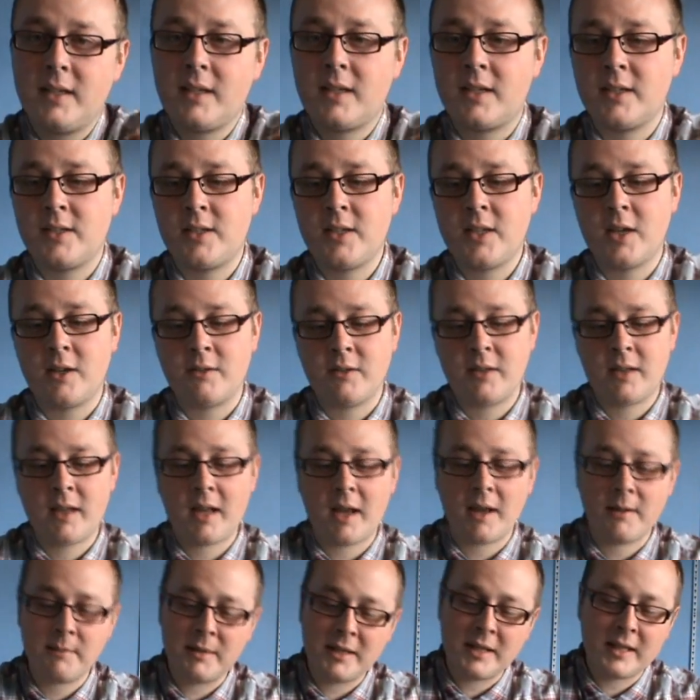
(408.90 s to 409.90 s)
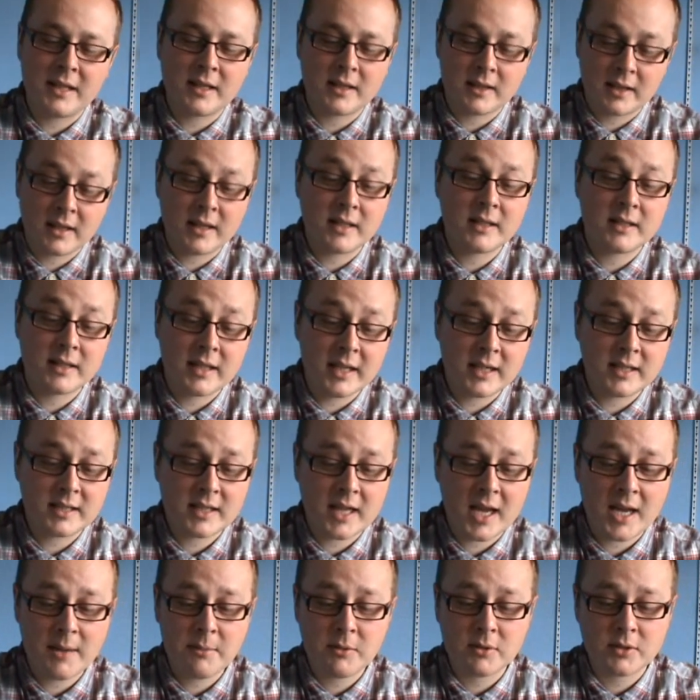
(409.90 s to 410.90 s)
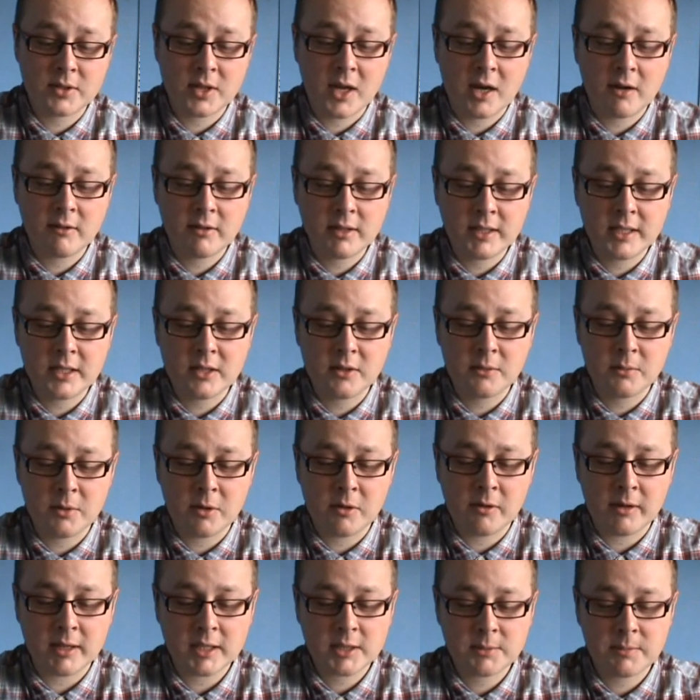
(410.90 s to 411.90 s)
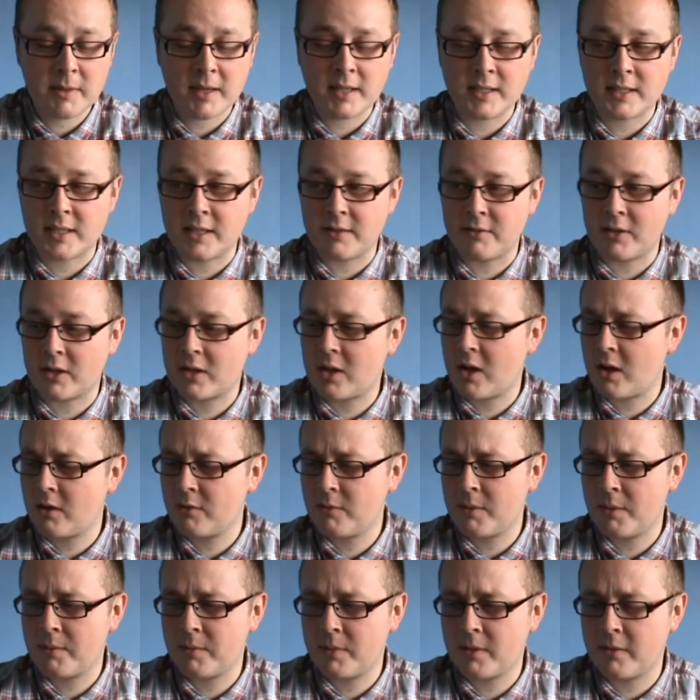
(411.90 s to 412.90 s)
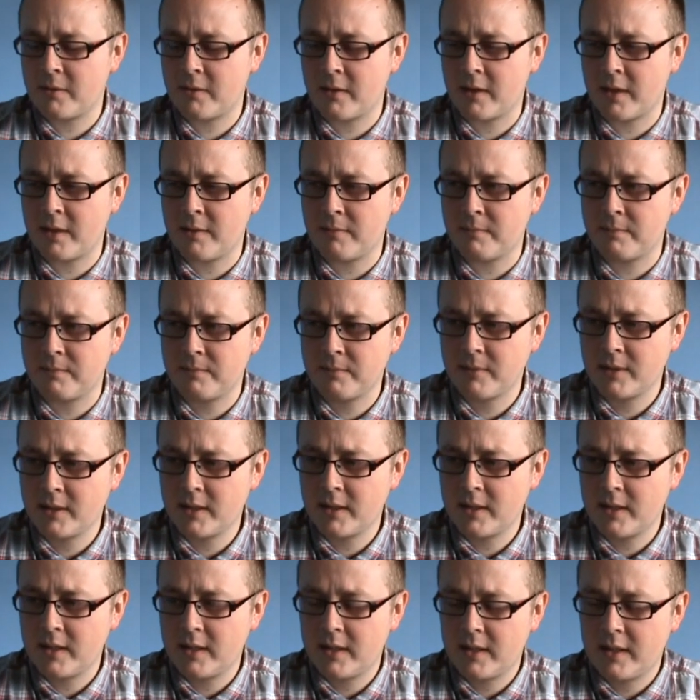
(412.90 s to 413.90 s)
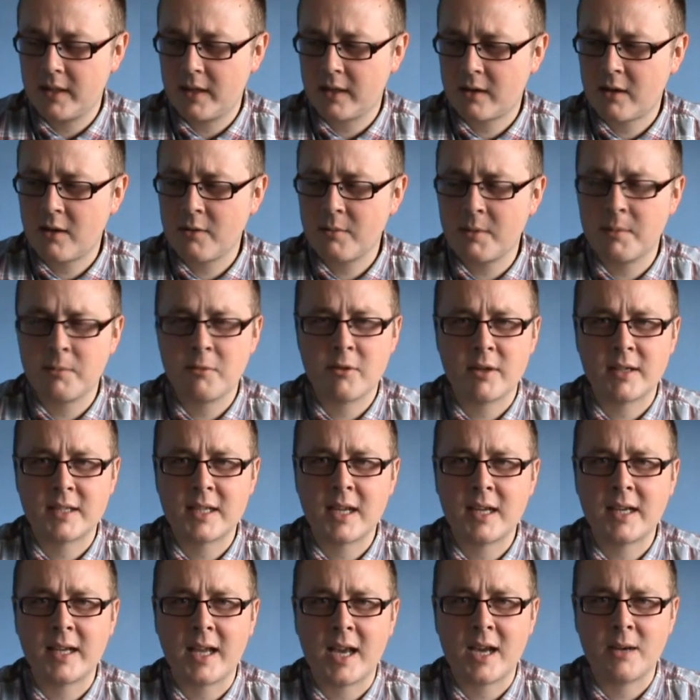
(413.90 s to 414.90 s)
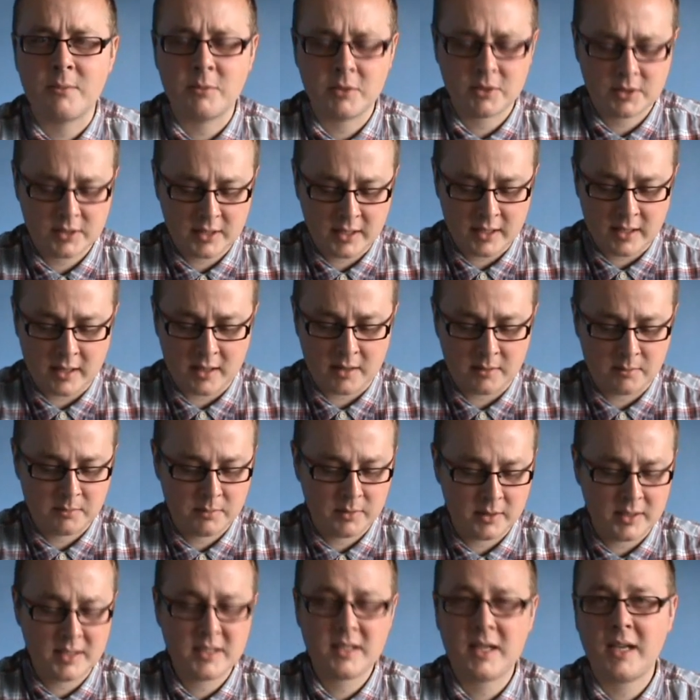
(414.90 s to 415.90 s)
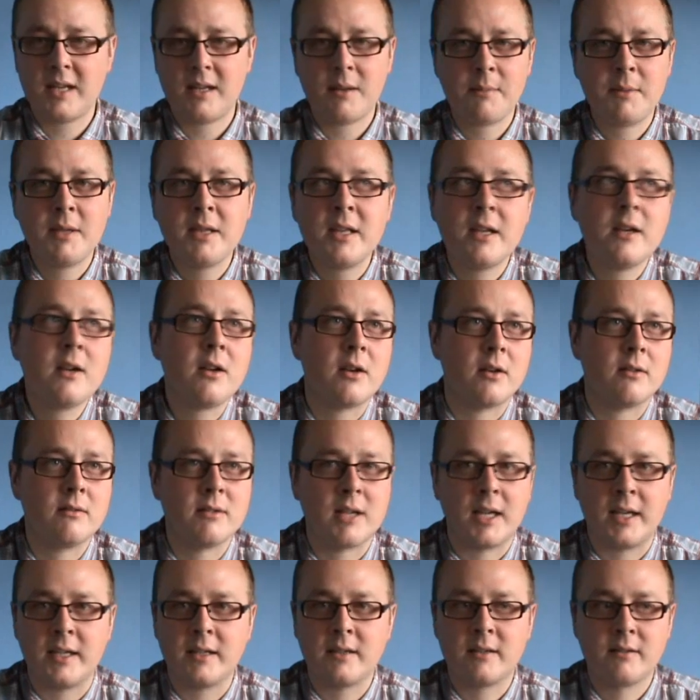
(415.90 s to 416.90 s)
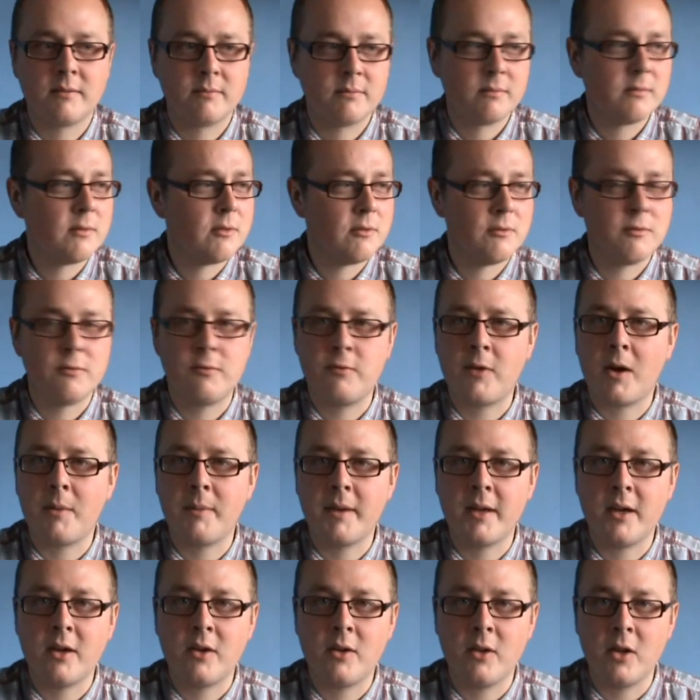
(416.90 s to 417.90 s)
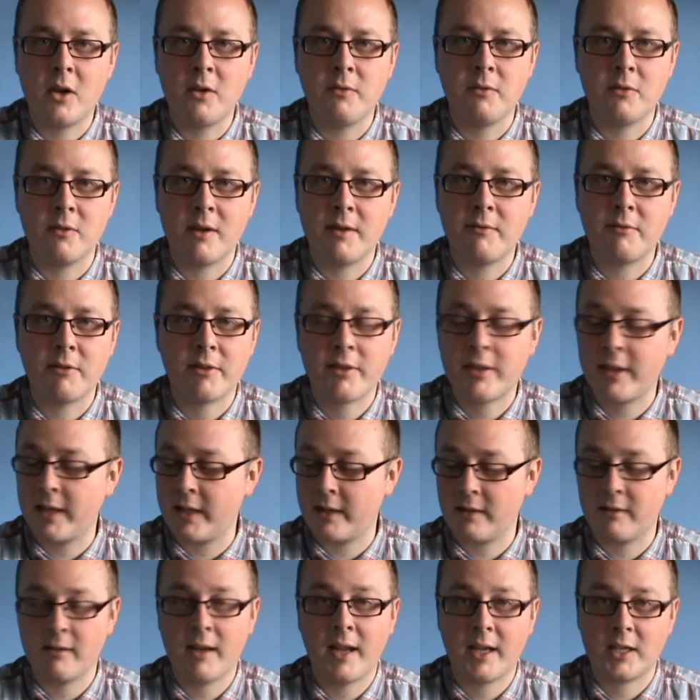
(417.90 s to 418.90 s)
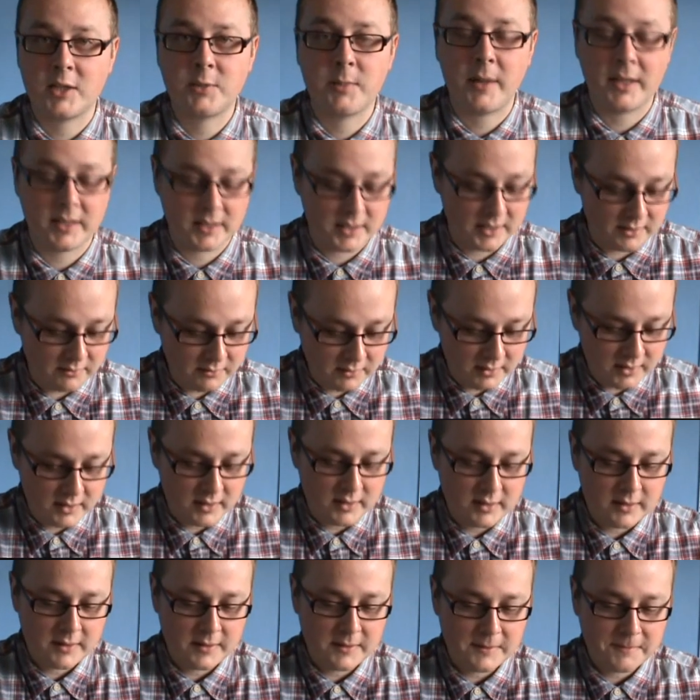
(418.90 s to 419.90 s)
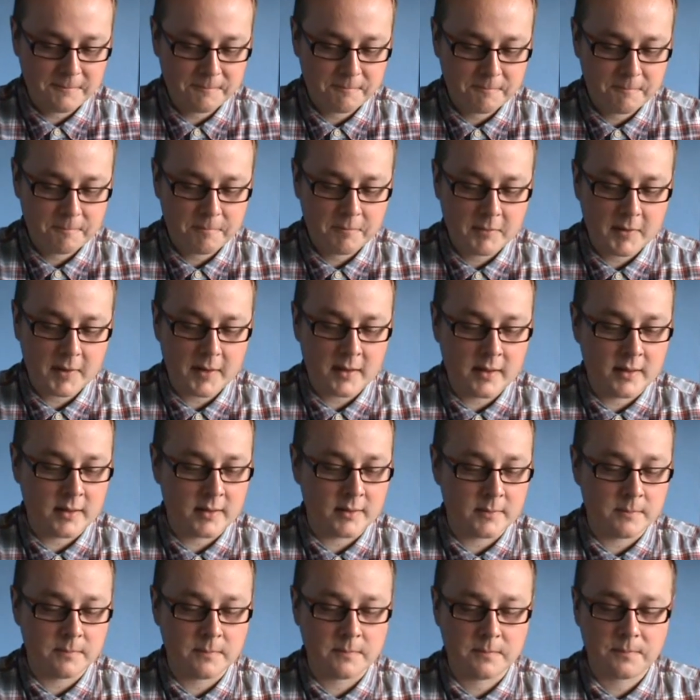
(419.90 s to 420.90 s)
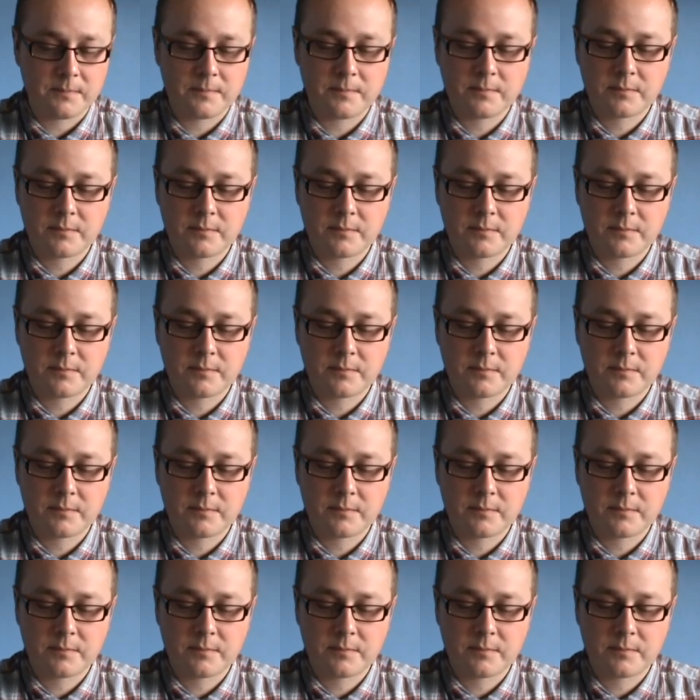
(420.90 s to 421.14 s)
Because these cables are a little more expensive. I can't remember exactly how much they are, but I mean, they're not like vomit all over everything expensive. But